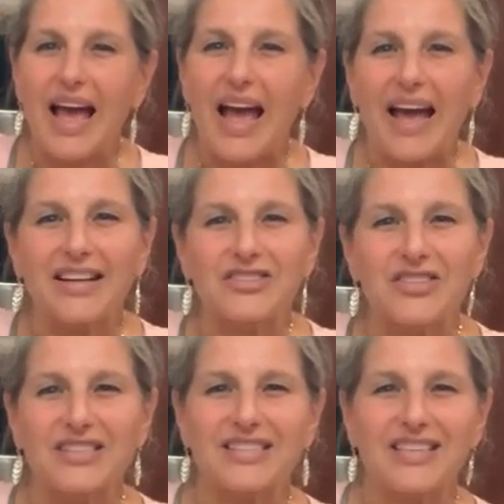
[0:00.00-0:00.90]
at
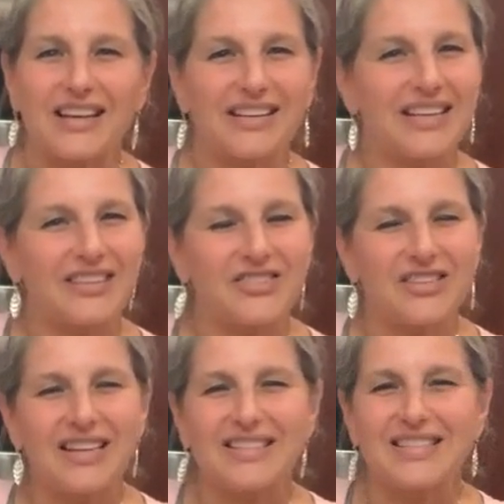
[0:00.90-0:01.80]

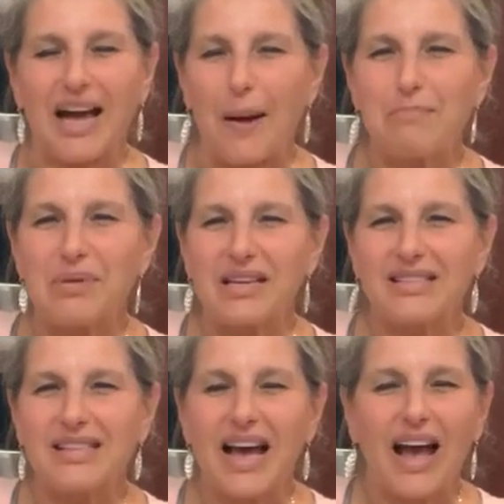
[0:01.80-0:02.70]
giasitaliankitchen.biz.